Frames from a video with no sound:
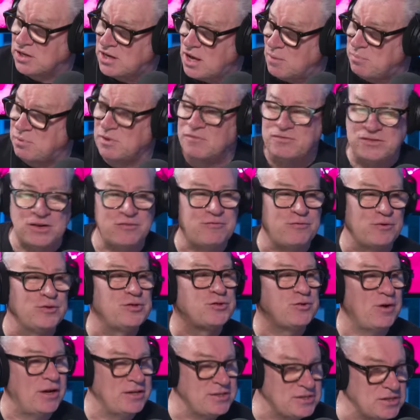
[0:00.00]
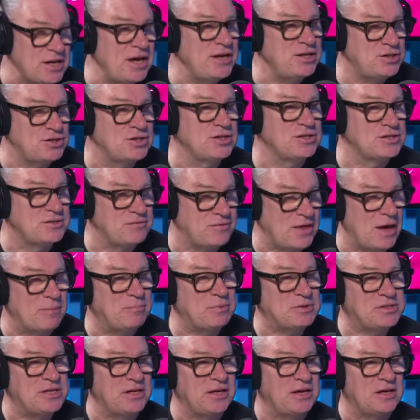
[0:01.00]
a couple of different translations of that
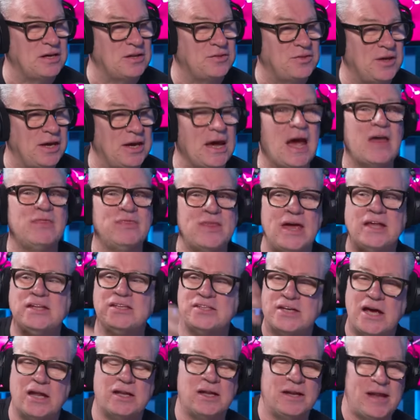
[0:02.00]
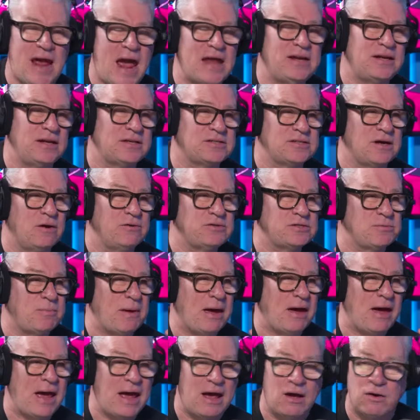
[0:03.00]
particular thing, and then tell an anecdote
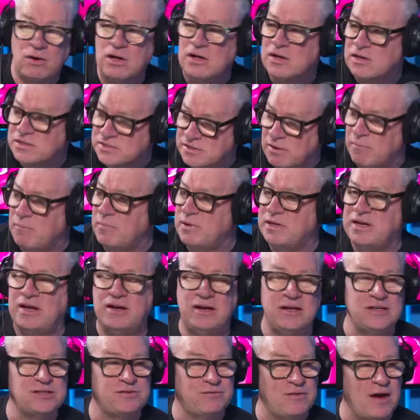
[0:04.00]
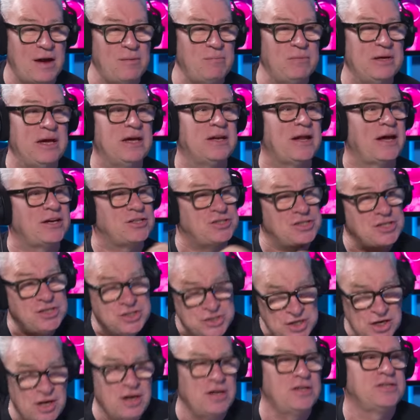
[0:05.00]
about how somebody in his family had actually
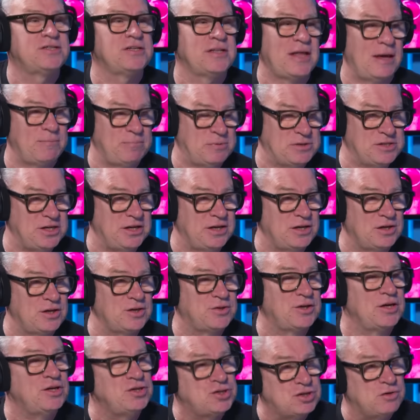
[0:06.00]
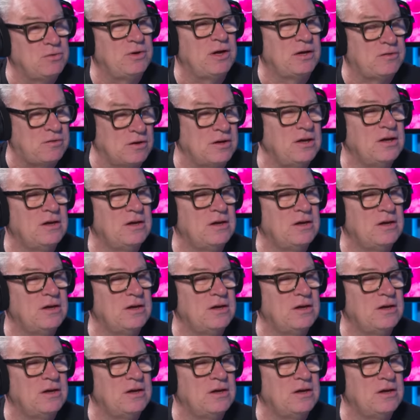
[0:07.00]
turned to that particular thing during a